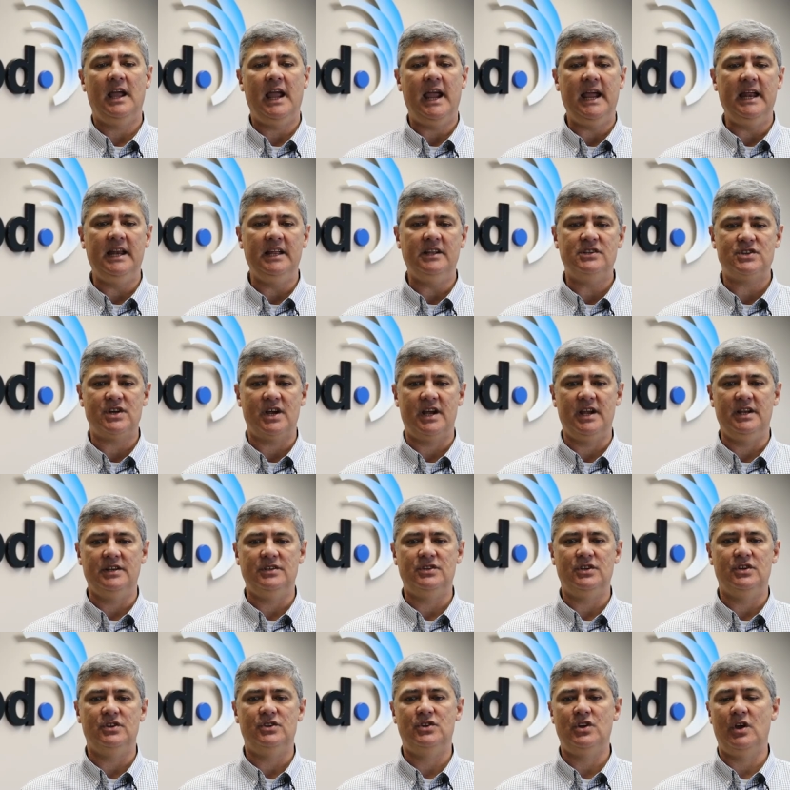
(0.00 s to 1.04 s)
heat
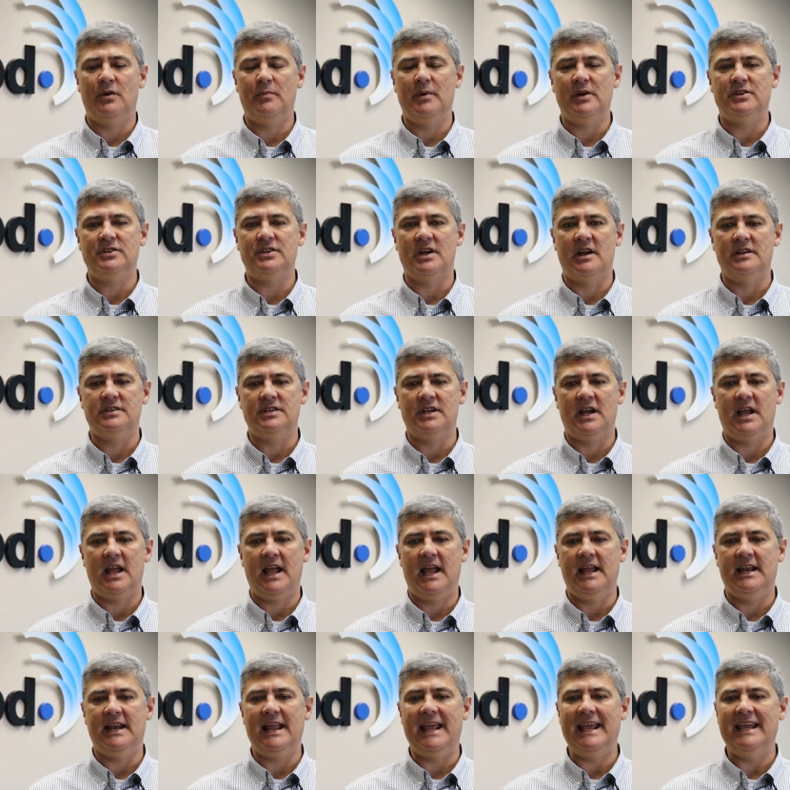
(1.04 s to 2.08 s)
exchange, turbocharger
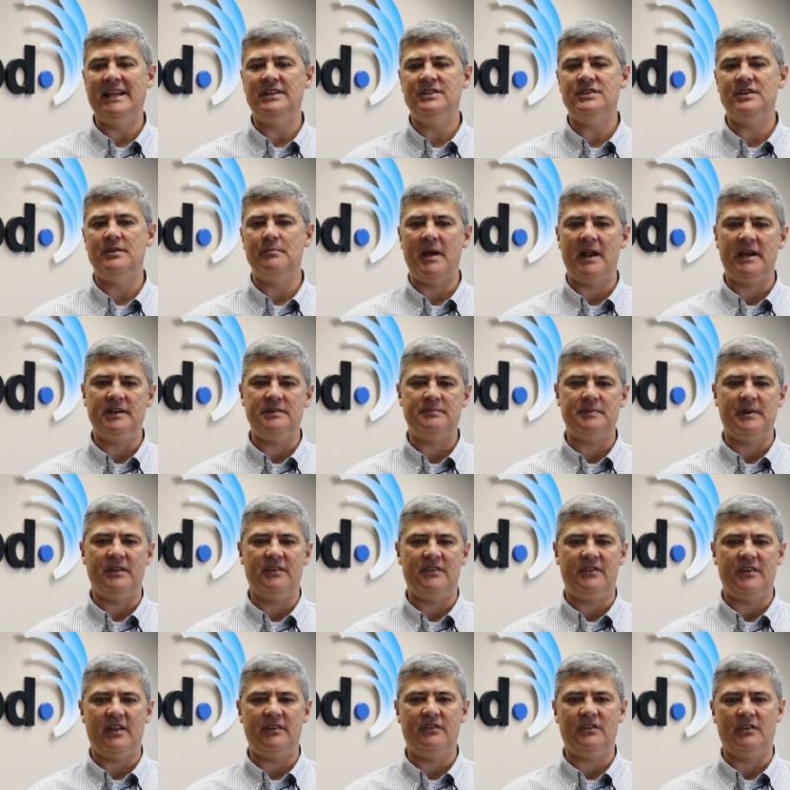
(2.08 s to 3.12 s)
and engine
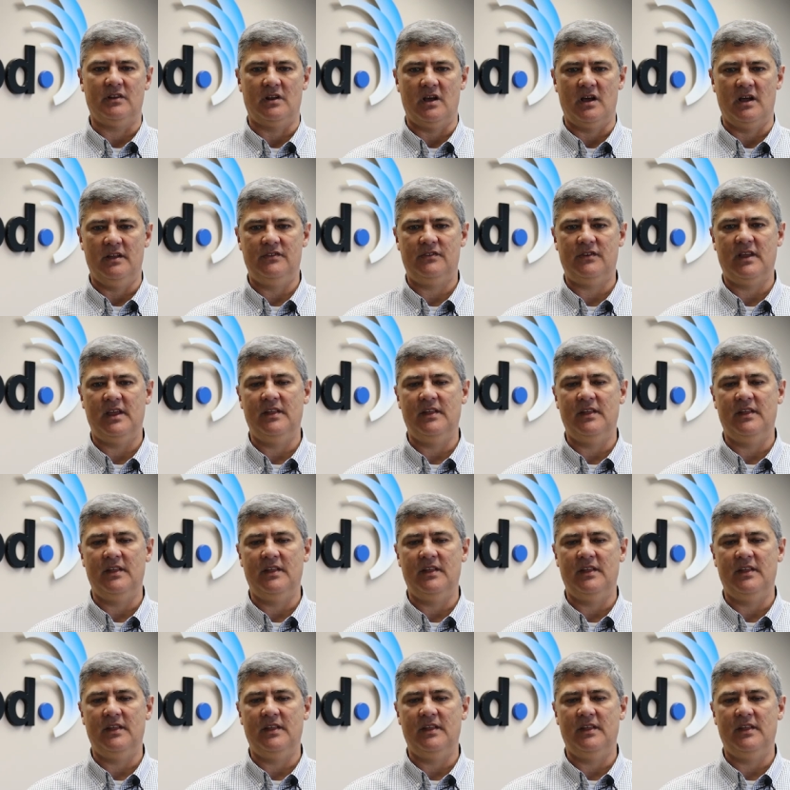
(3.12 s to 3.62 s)
management sensor lines